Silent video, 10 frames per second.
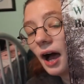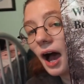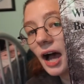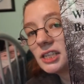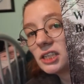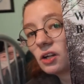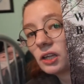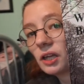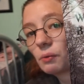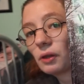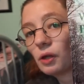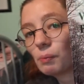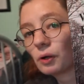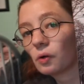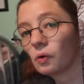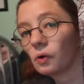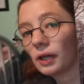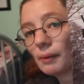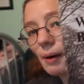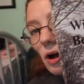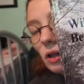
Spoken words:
I just thought this was super cool. It's about